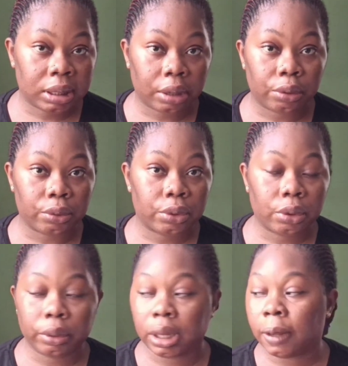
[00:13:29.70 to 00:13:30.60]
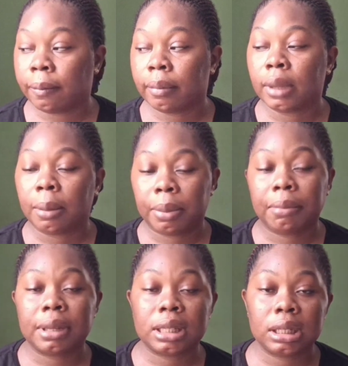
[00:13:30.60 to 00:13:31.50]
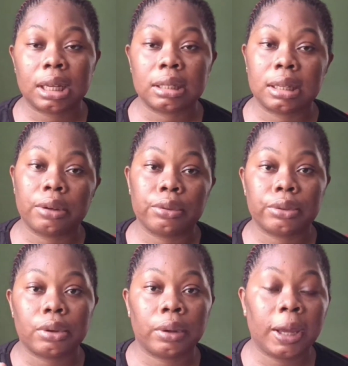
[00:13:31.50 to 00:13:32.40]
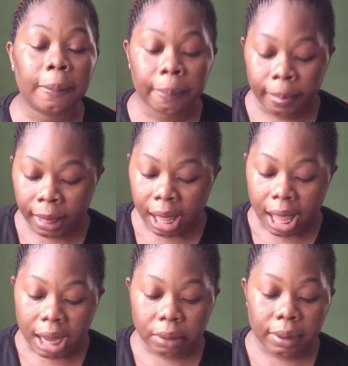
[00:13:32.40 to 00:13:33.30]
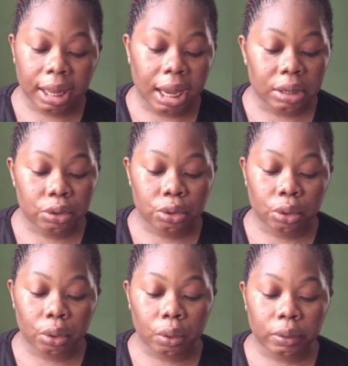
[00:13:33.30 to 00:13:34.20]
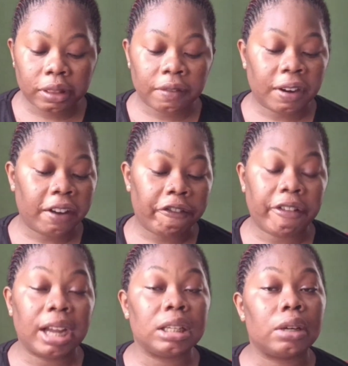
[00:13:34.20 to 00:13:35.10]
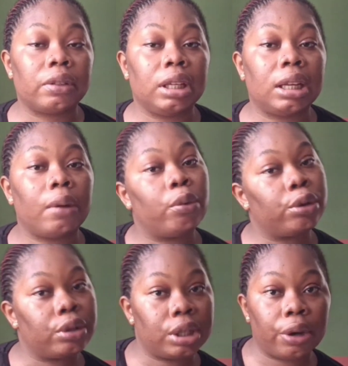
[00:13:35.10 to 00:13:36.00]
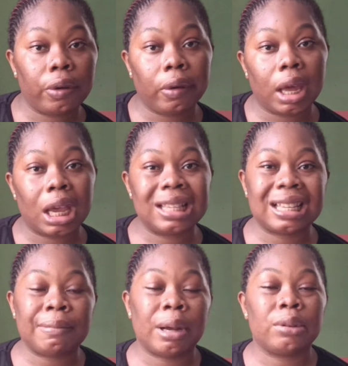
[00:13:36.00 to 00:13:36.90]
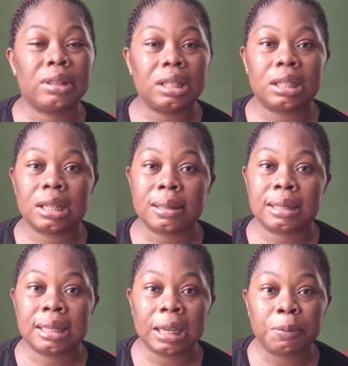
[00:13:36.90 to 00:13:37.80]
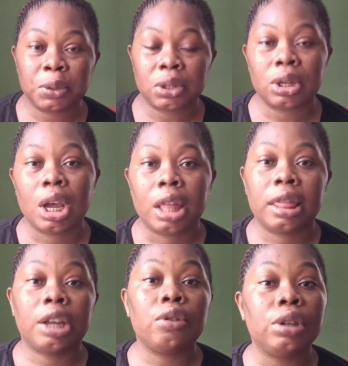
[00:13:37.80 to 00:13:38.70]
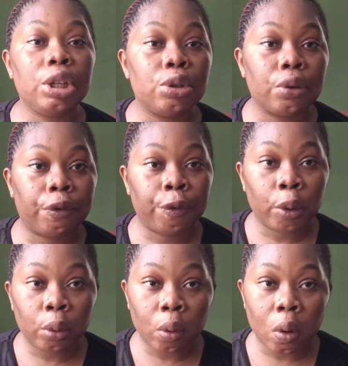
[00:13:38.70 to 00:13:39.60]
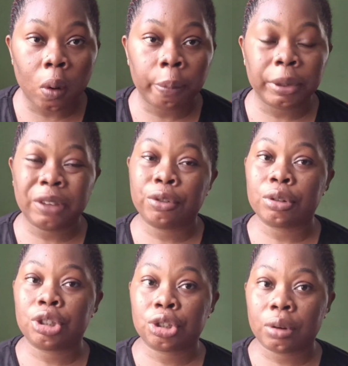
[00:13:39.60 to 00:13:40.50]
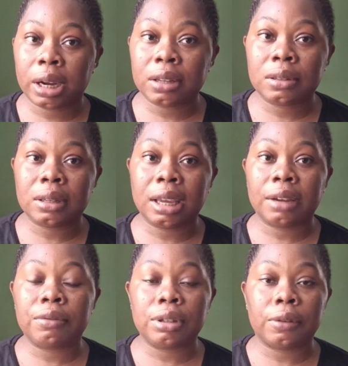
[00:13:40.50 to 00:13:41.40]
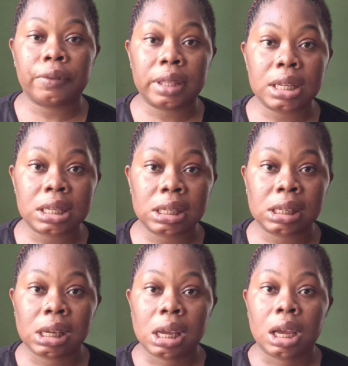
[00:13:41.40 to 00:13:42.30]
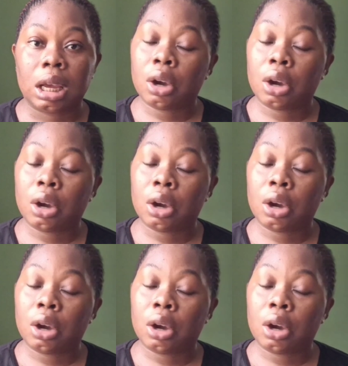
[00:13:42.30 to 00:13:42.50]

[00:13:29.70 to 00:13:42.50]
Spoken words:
circles. Okay. Pigmented dark circles. Okay, anyway guys, so the very final thing I want to tell you guys about the tips that you need to follow up if you're trying to get rid of this